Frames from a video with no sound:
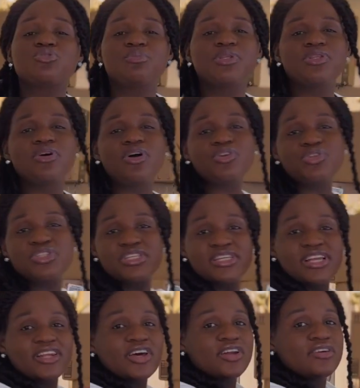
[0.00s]
to be done. You see a
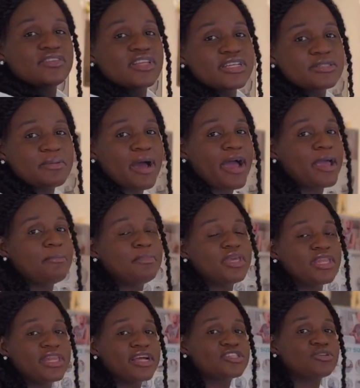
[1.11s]
lot of things behind me.
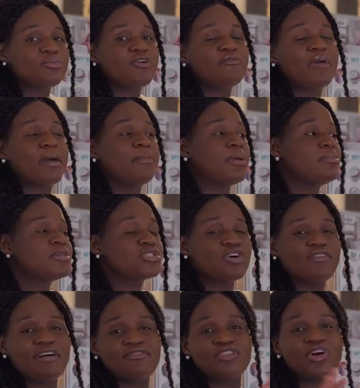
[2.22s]
There are some of my baby
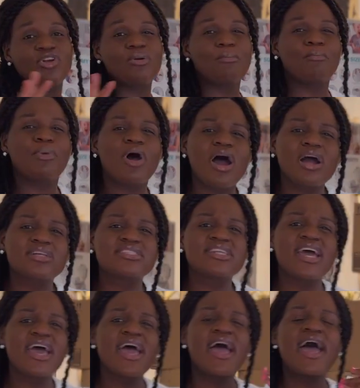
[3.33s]
stuff I've not unboxed.
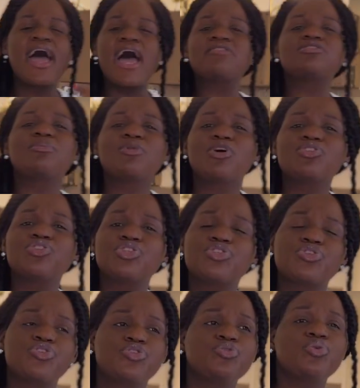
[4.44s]
I have some laundry to
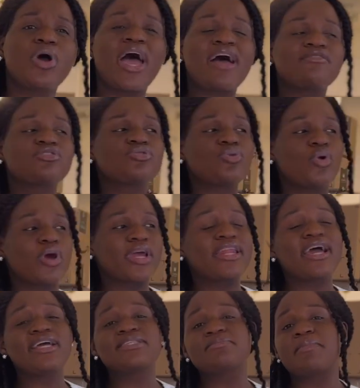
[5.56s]
do. I have to
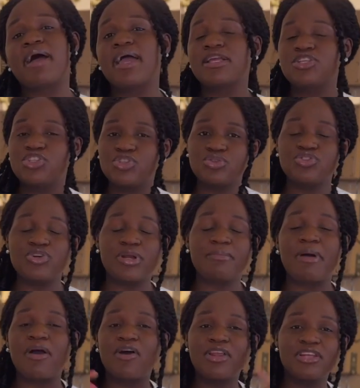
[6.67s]
organize my children,
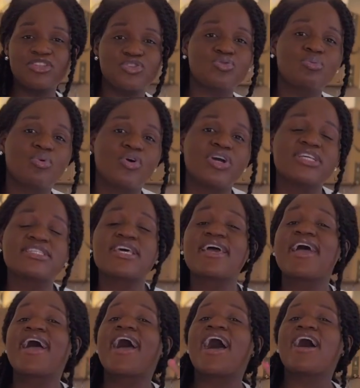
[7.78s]
my other two boys.
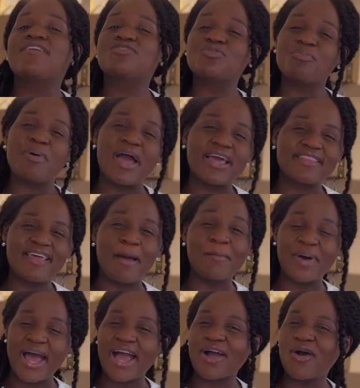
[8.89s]
I have to pack their
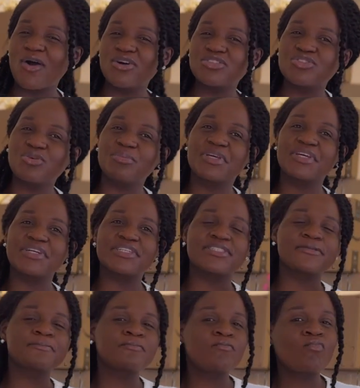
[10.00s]
bag also
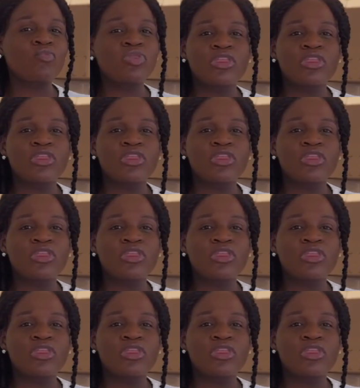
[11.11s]
because